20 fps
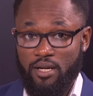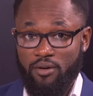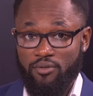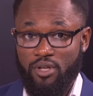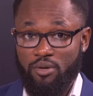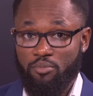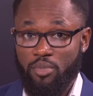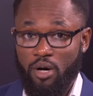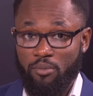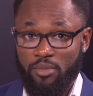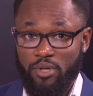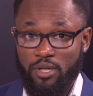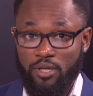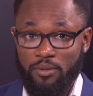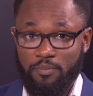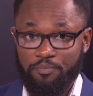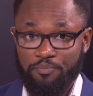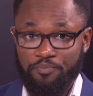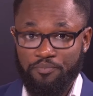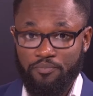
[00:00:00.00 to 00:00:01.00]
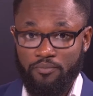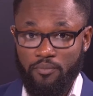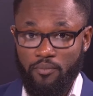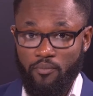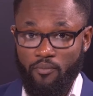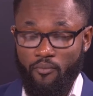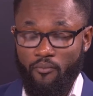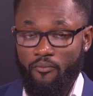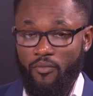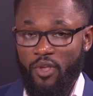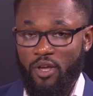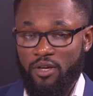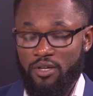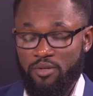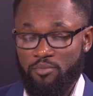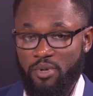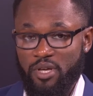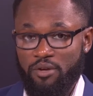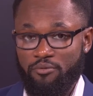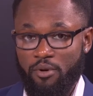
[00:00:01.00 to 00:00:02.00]
Now, the public
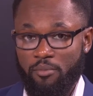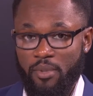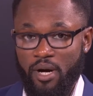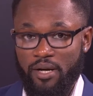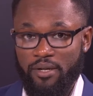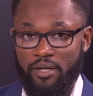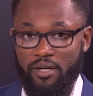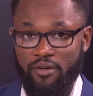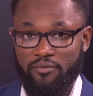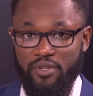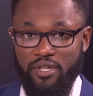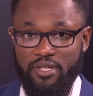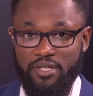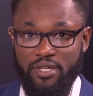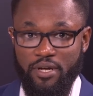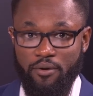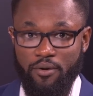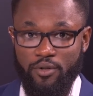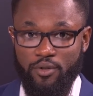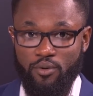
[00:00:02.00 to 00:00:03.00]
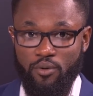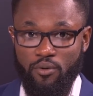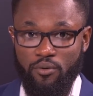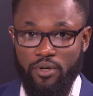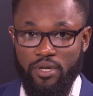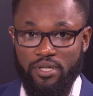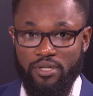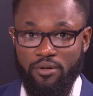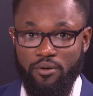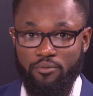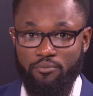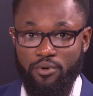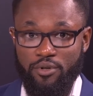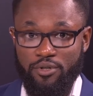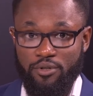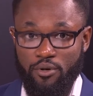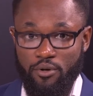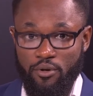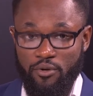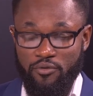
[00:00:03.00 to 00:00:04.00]
is being reminded of the territory's
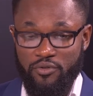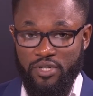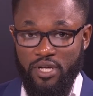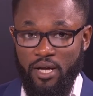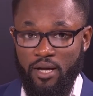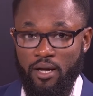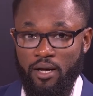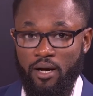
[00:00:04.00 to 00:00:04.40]
reserves.